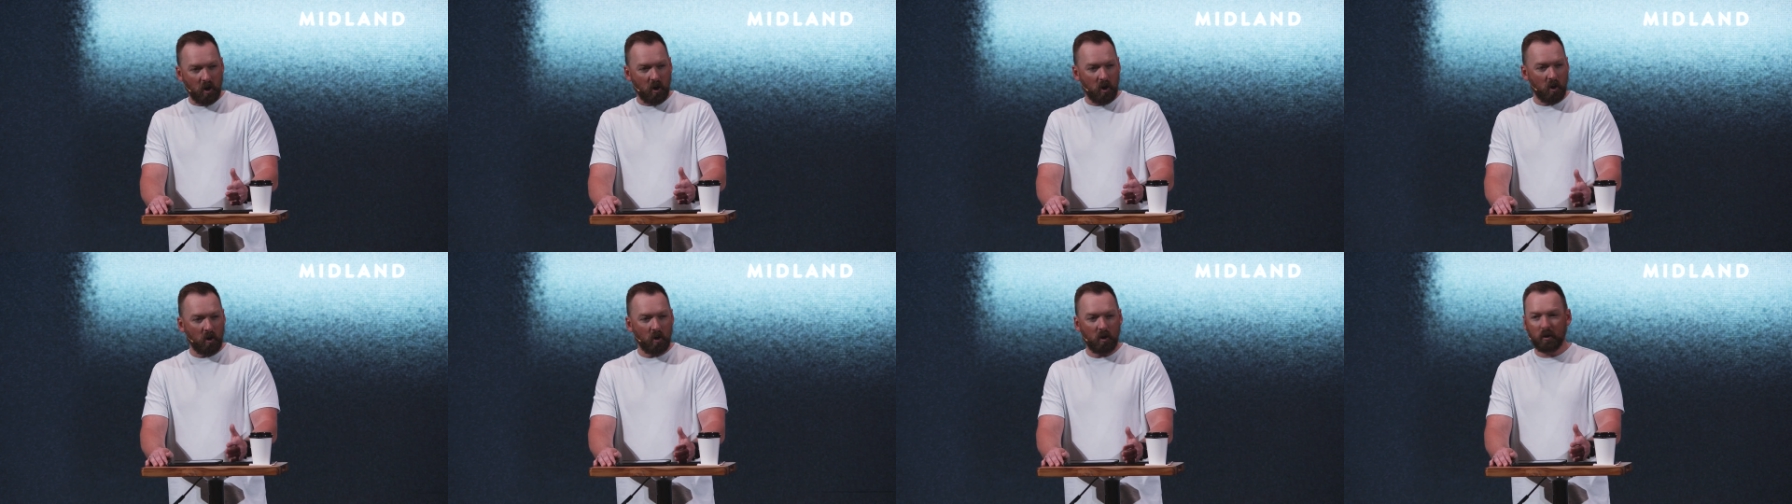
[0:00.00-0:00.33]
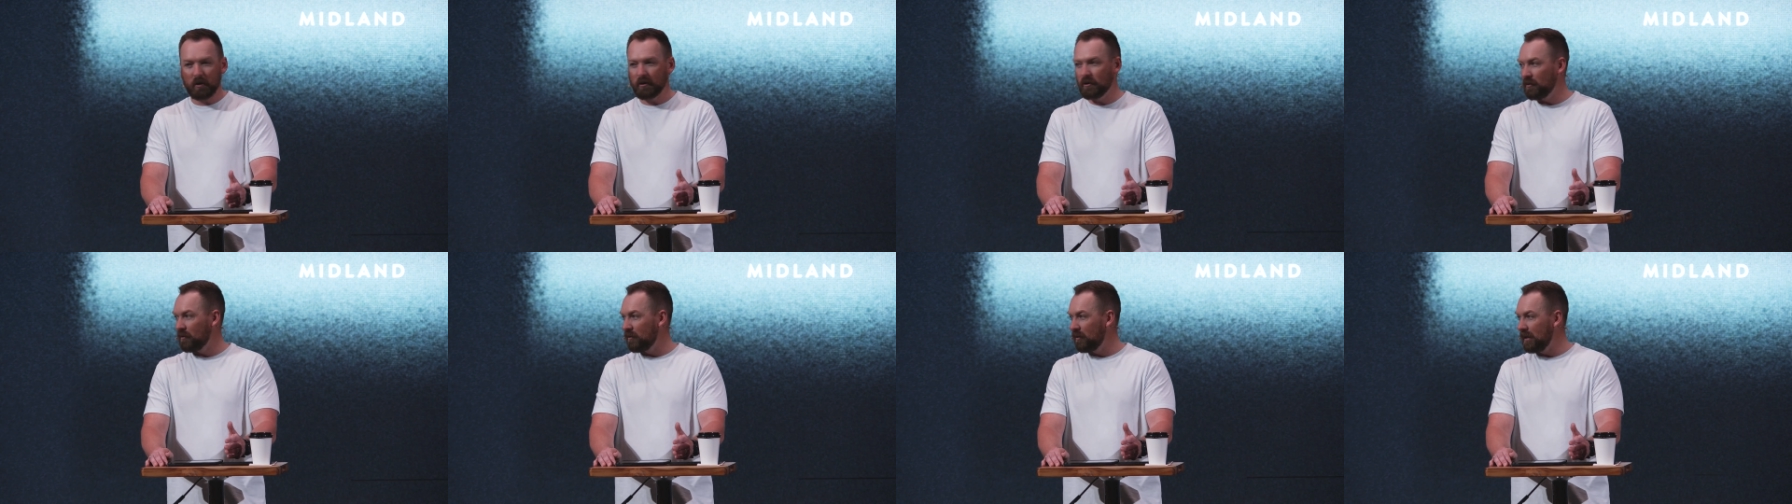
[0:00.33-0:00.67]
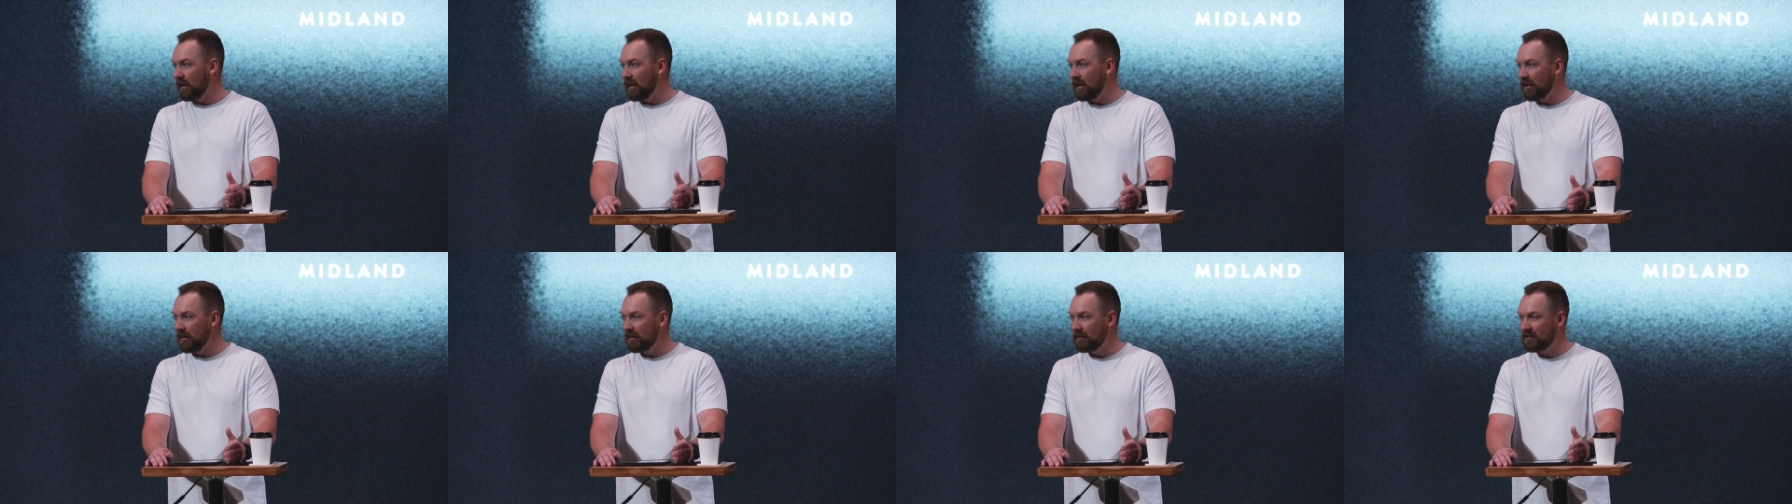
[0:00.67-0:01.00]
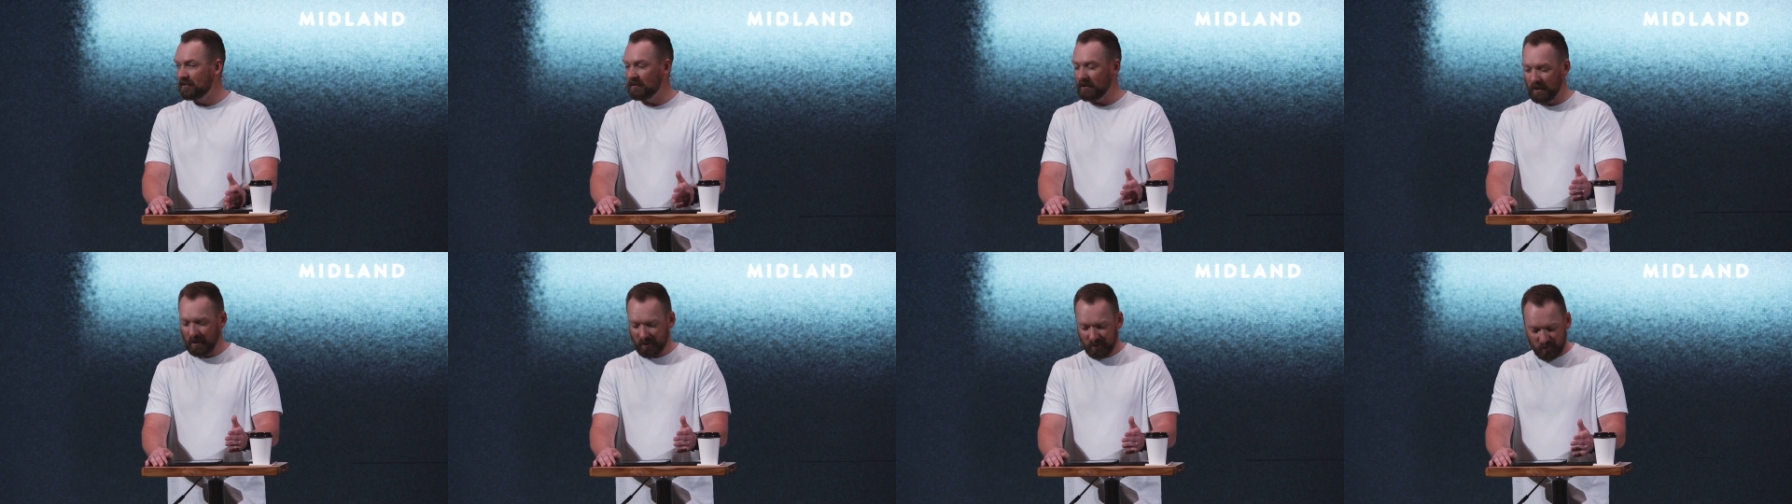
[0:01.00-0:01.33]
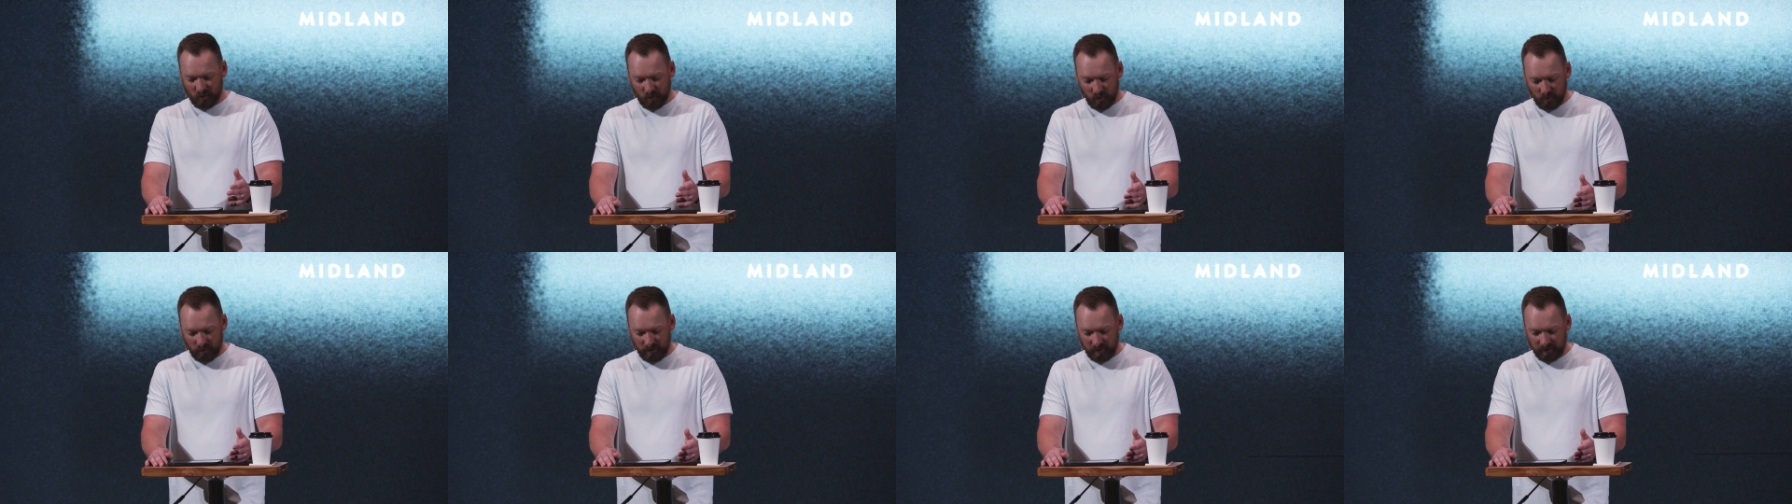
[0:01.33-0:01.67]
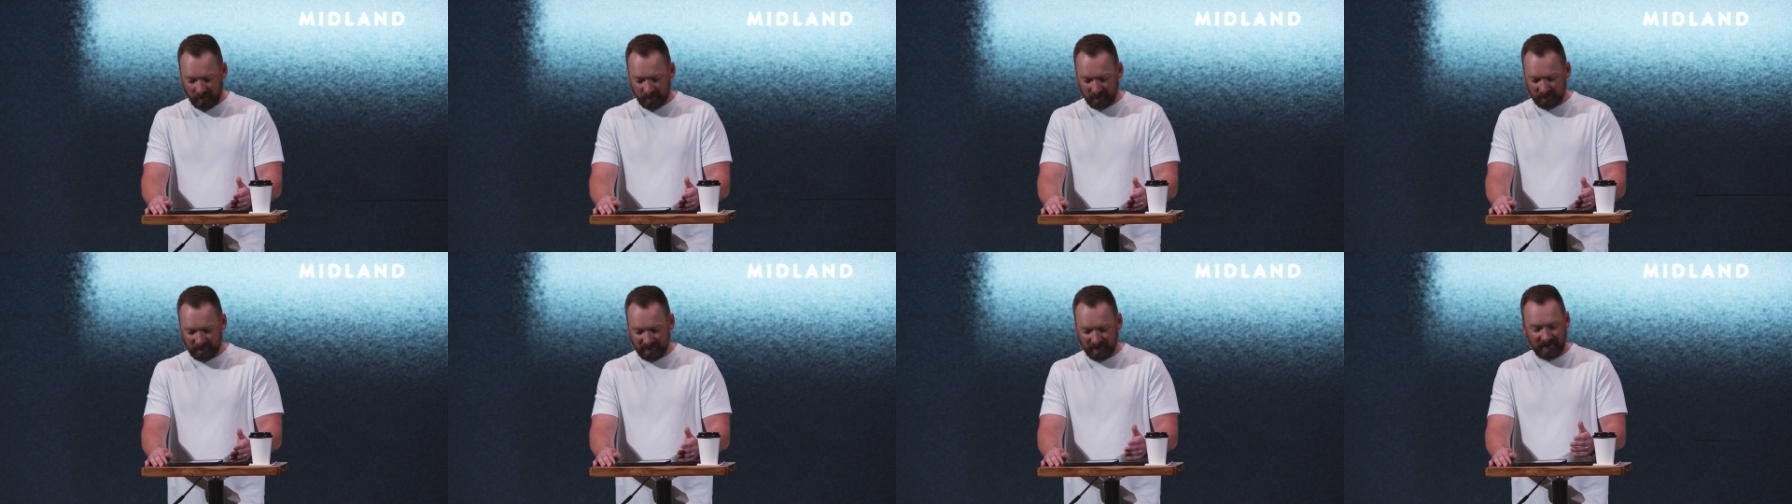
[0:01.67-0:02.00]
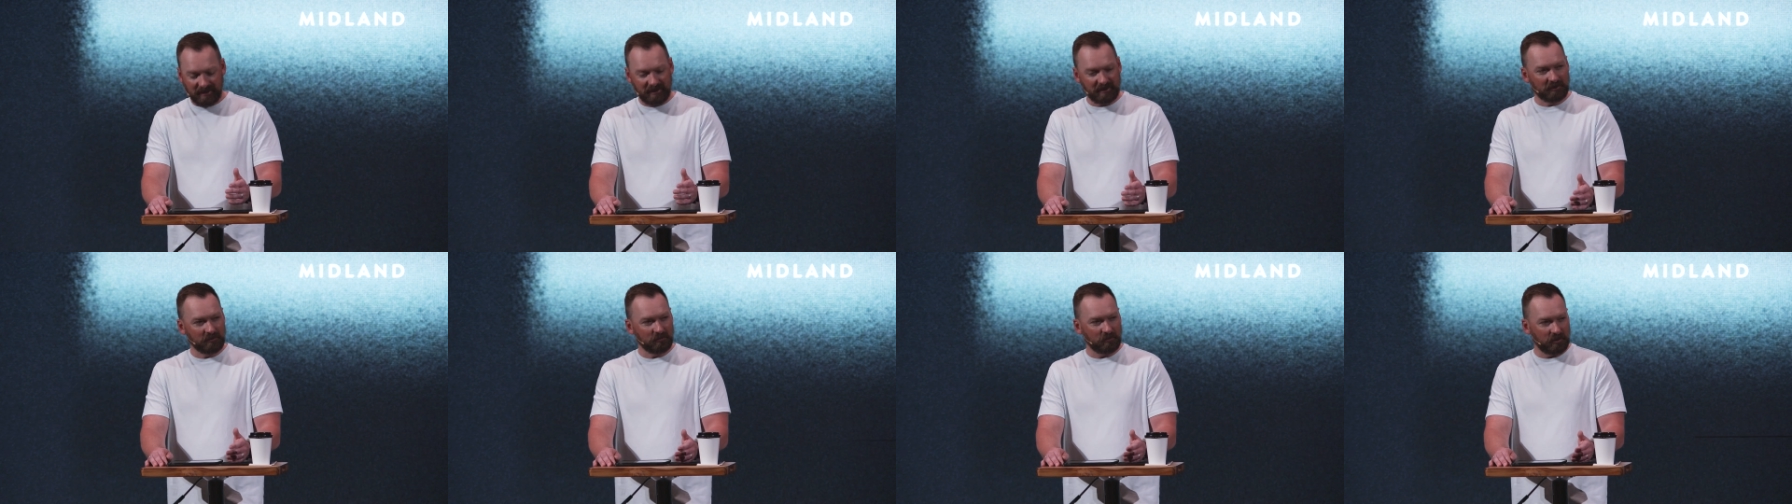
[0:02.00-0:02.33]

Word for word: all your needs according to his